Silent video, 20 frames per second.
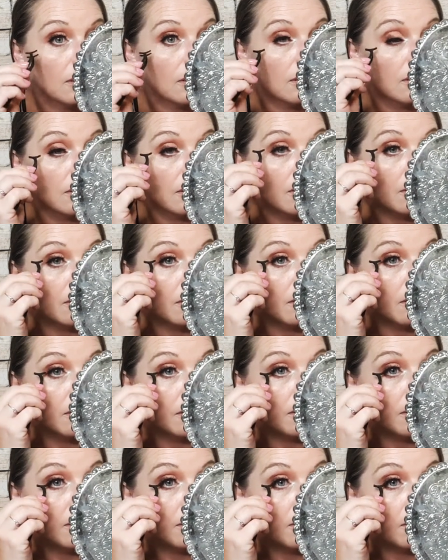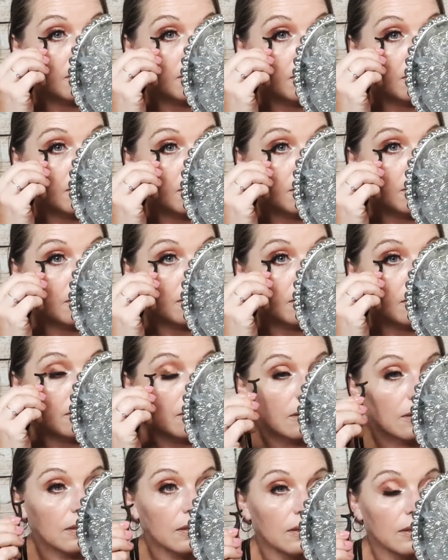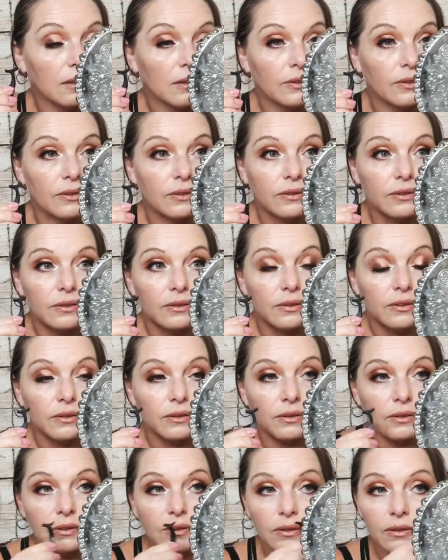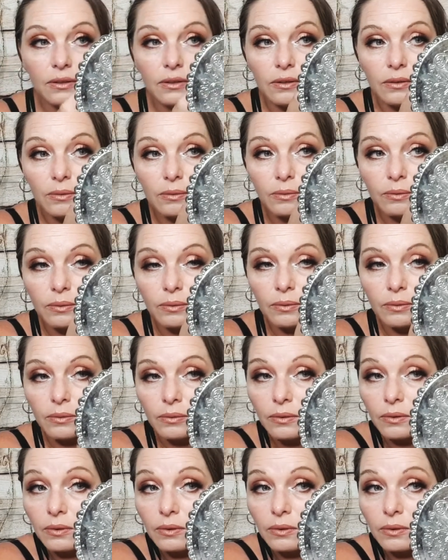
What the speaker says: Nobody speaks.